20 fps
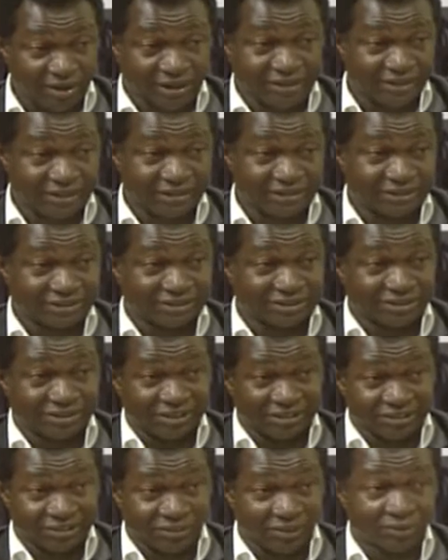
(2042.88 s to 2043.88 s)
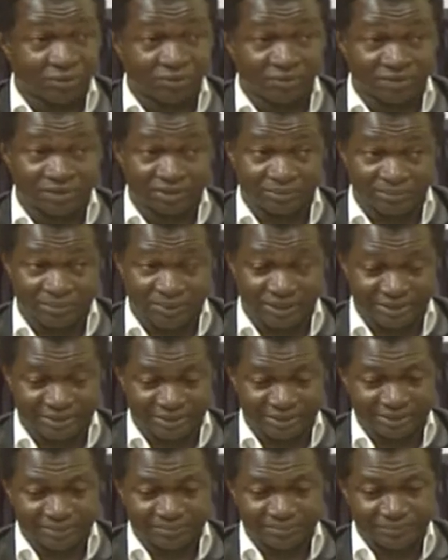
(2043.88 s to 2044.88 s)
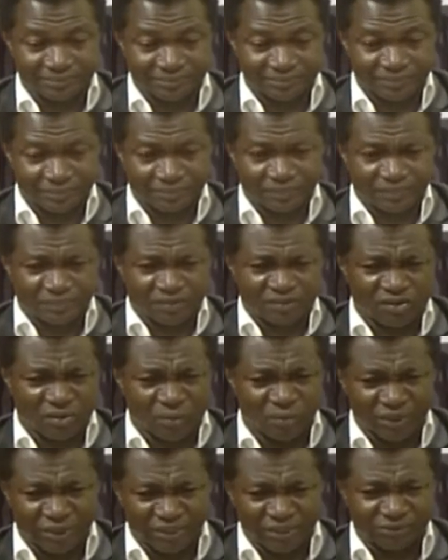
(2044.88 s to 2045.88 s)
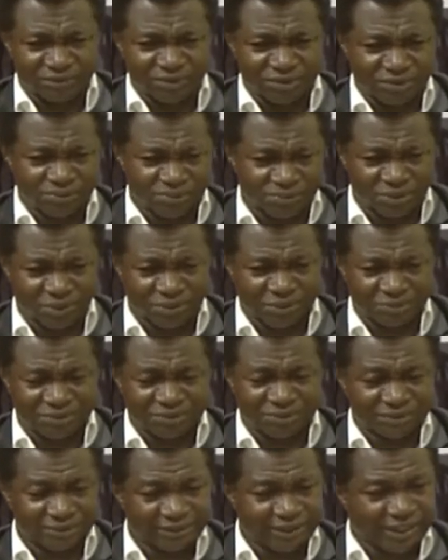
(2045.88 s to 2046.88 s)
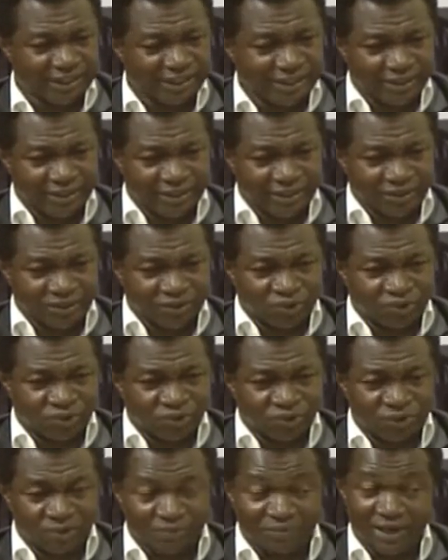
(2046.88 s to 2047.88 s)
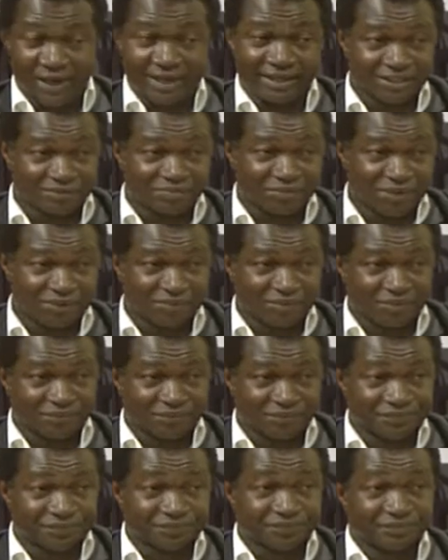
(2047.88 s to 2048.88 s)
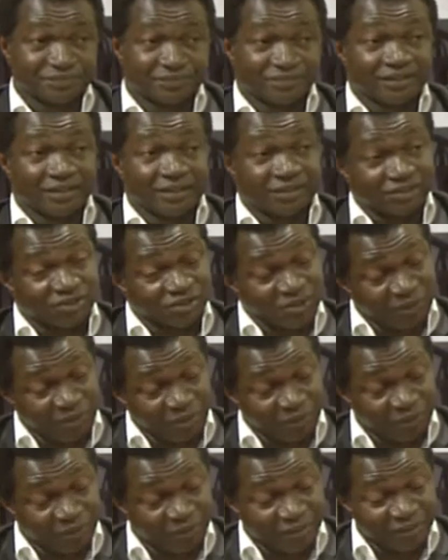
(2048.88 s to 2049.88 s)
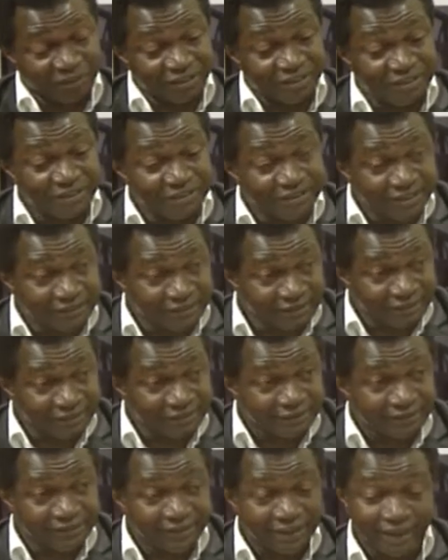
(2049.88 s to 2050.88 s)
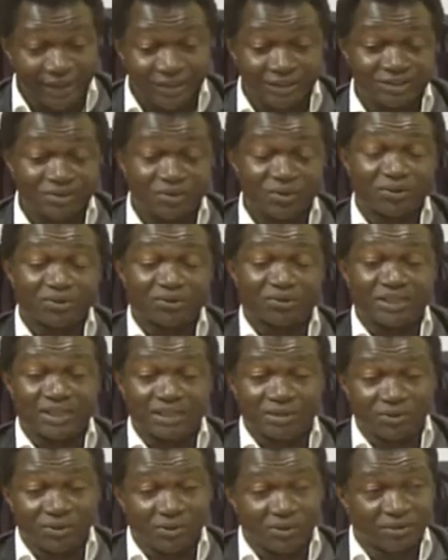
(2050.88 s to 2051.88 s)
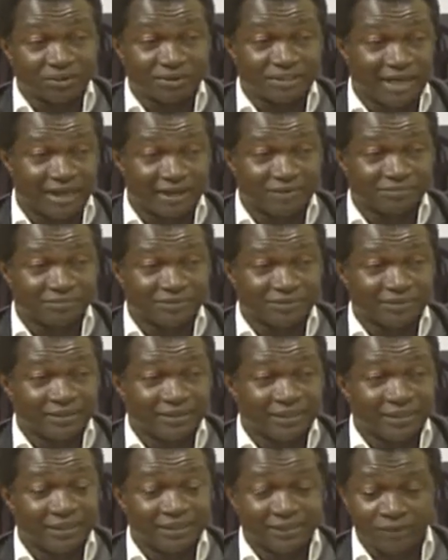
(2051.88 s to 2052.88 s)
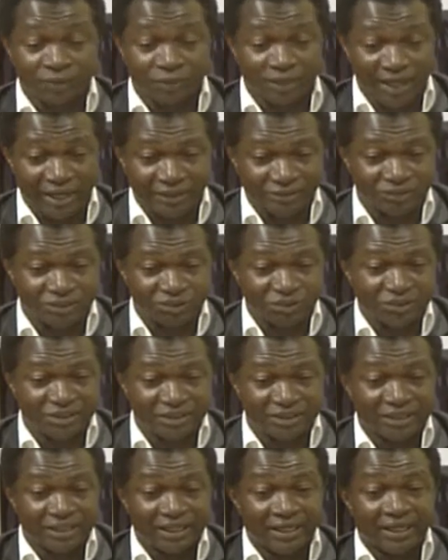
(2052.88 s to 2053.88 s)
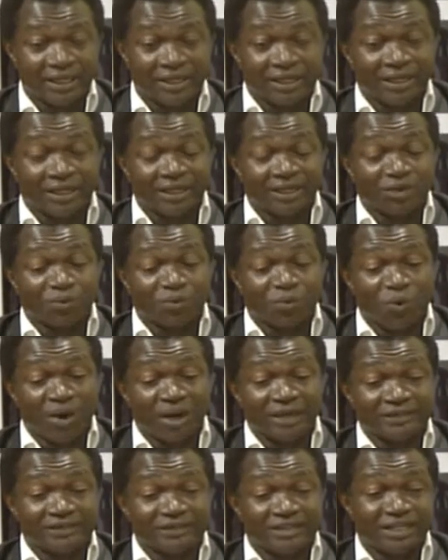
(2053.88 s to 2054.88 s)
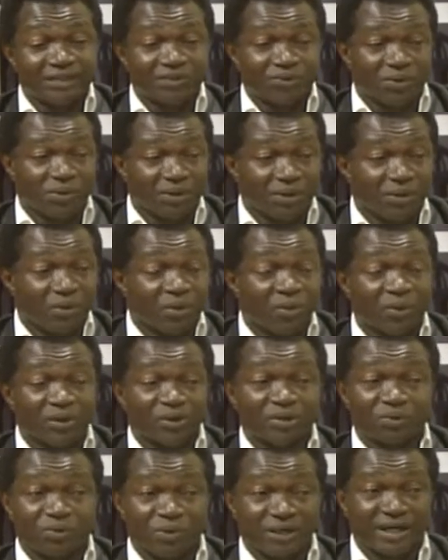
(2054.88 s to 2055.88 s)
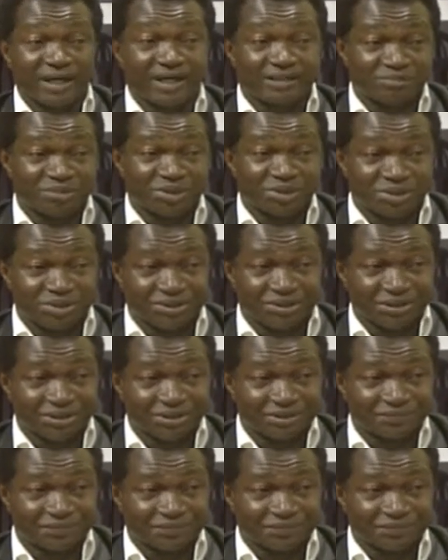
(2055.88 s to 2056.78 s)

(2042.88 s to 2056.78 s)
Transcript: case, it's just all over the place. So we can reduce corruption to the barest minimum. It's not going to be easy, and it's going to take a long time. You can't do it in one tenure or in one administration.